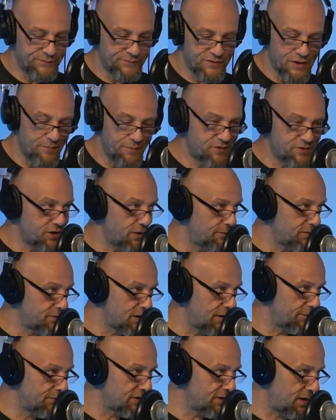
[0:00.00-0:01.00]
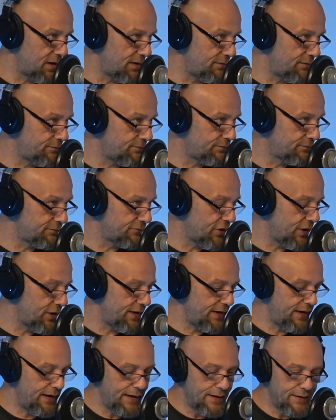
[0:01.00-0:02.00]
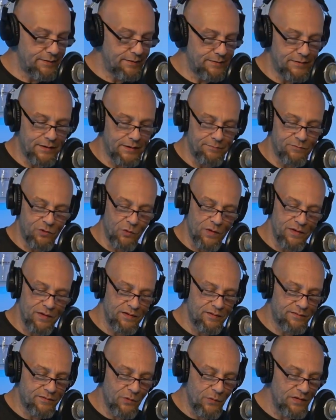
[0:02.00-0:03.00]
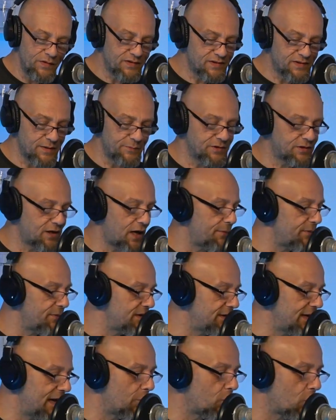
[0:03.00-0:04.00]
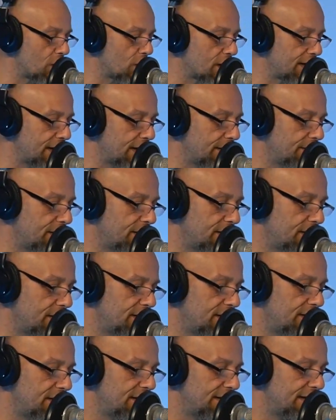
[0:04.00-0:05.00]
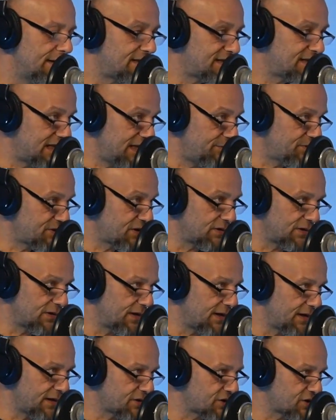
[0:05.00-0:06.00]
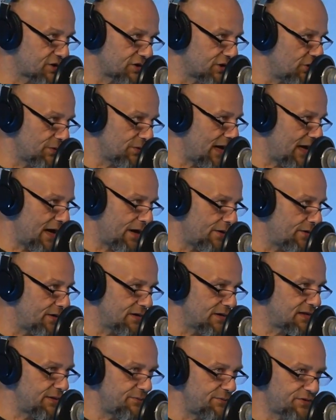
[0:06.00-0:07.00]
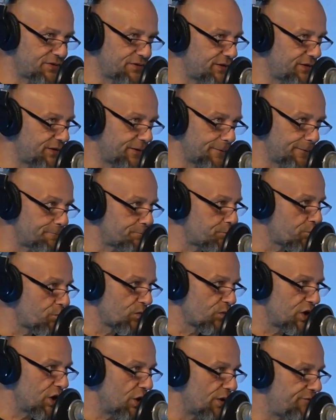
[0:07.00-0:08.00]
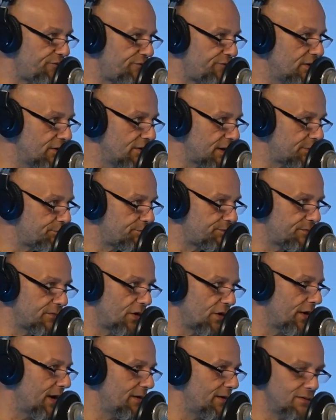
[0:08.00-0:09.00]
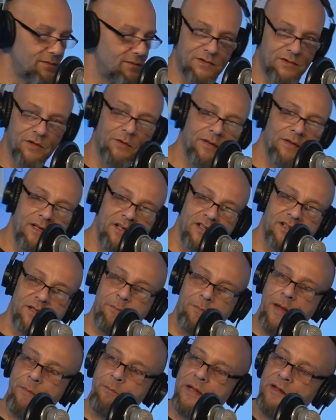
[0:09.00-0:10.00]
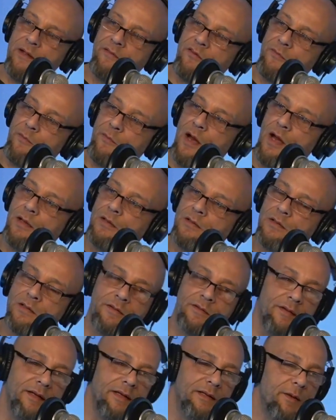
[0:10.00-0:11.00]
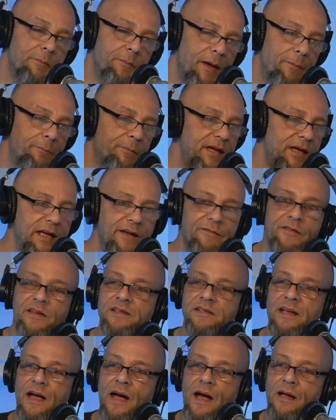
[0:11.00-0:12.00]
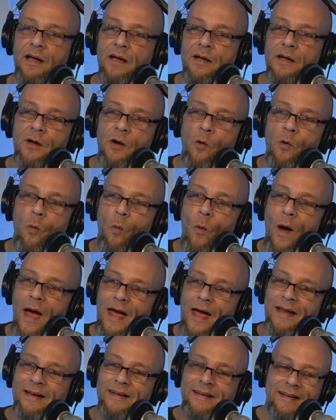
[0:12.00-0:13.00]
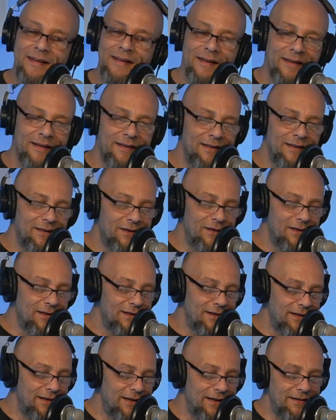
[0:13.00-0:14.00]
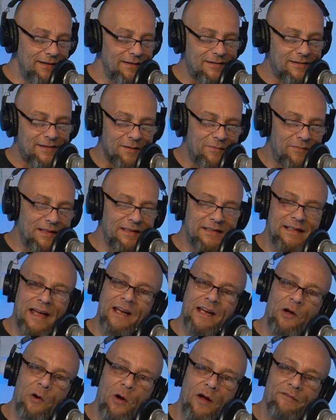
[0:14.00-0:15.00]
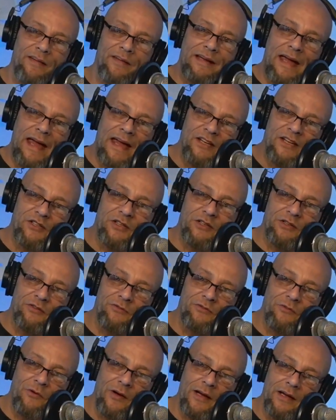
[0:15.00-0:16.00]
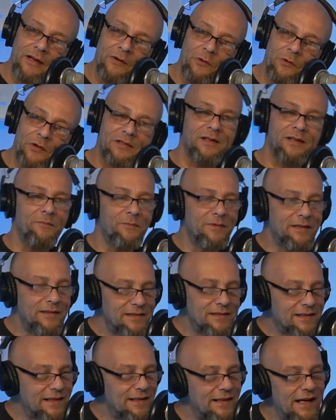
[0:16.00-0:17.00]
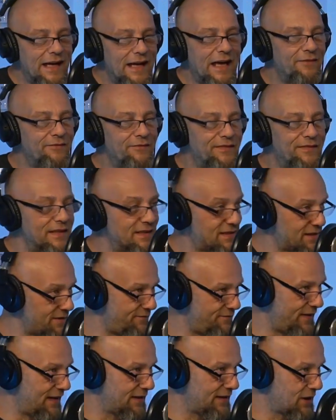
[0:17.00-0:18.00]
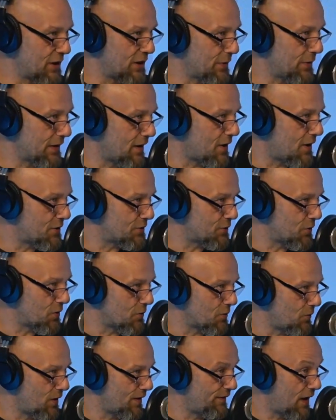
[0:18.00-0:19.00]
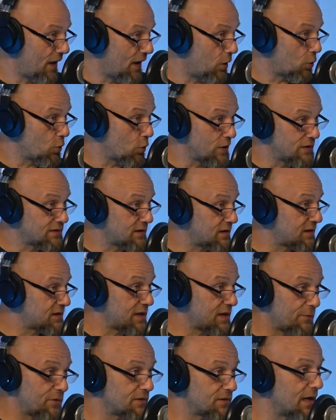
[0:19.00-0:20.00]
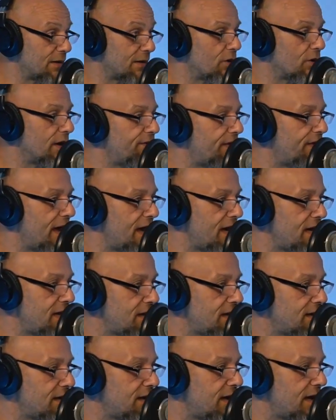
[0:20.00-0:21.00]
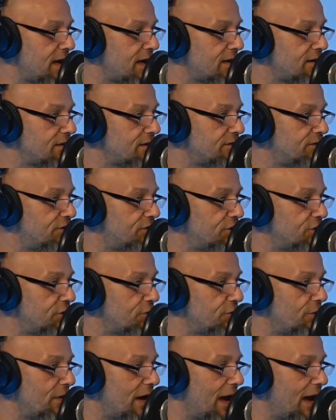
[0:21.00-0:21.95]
Some summertime, right? And during the summertime in networking, it seems to like slow down. It seems to, I like, all right, So here's a pet peeve of mine. All right. The pet peeve is that when somebody's got to go on vacation, right? Or somebody's going to have this event going on or whatnot, or it's the summertime, right? They can't do